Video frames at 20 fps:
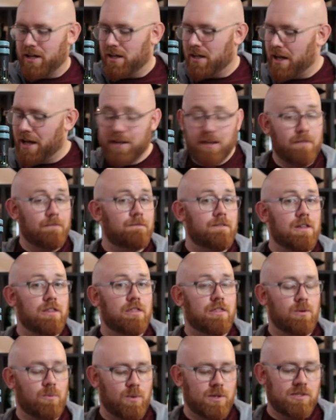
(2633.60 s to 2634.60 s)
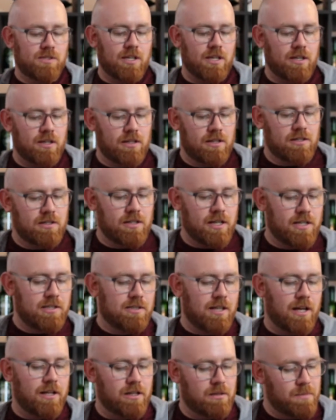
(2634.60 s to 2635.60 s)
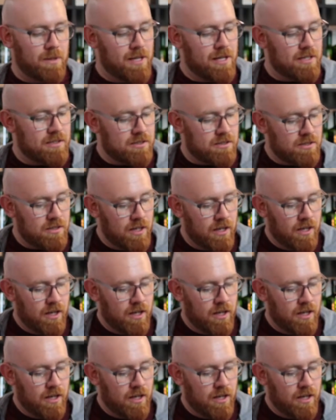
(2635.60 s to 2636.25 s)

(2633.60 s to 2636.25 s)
And the fifth whiskey in today's lineup is